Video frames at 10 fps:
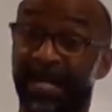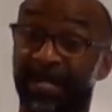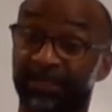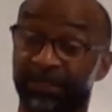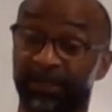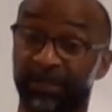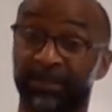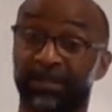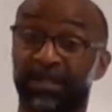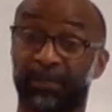Doctor,
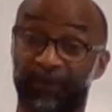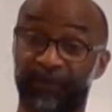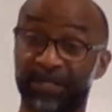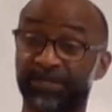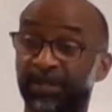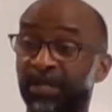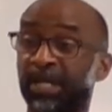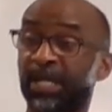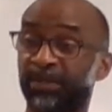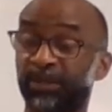Professor,
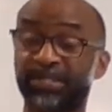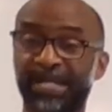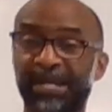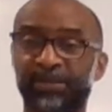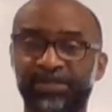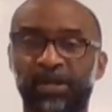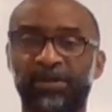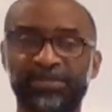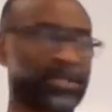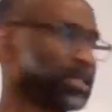and those titles are also